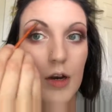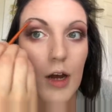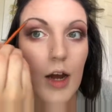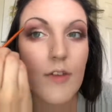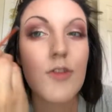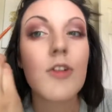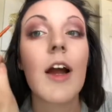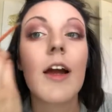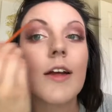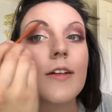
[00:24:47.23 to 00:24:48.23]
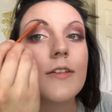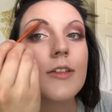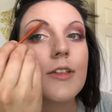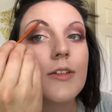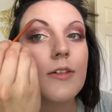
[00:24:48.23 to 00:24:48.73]
I've tried to
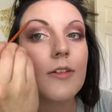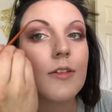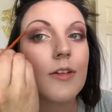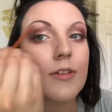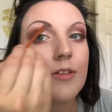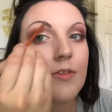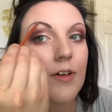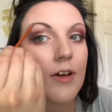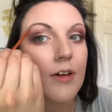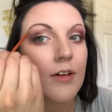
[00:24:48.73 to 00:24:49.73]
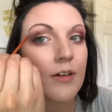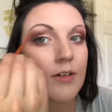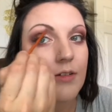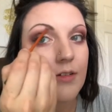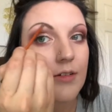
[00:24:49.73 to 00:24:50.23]
do those fun
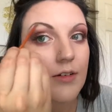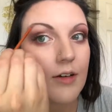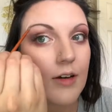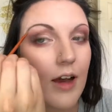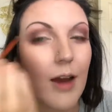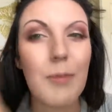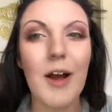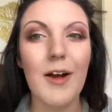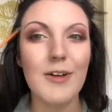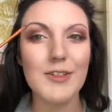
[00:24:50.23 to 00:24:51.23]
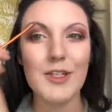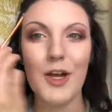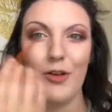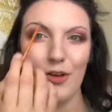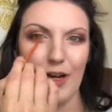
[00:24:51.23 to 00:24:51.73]
eyebrows, you know,
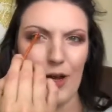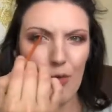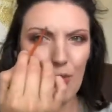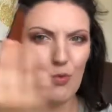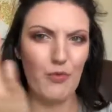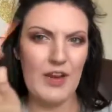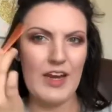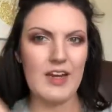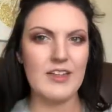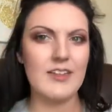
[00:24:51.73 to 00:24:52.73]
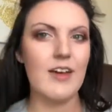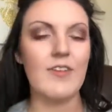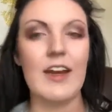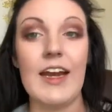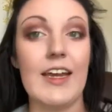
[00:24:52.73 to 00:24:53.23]
you're like, ooh, fade and stuff,
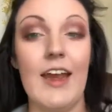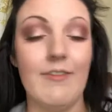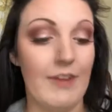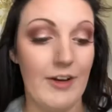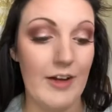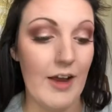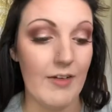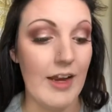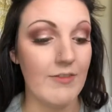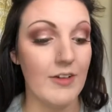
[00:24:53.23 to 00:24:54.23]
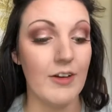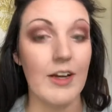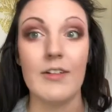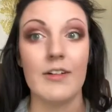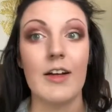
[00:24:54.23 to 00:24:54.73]
and I can't figure it out, and I feel like I
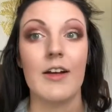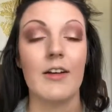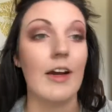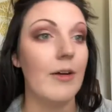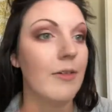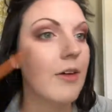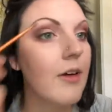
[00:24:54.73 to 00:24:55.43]
look like a clown.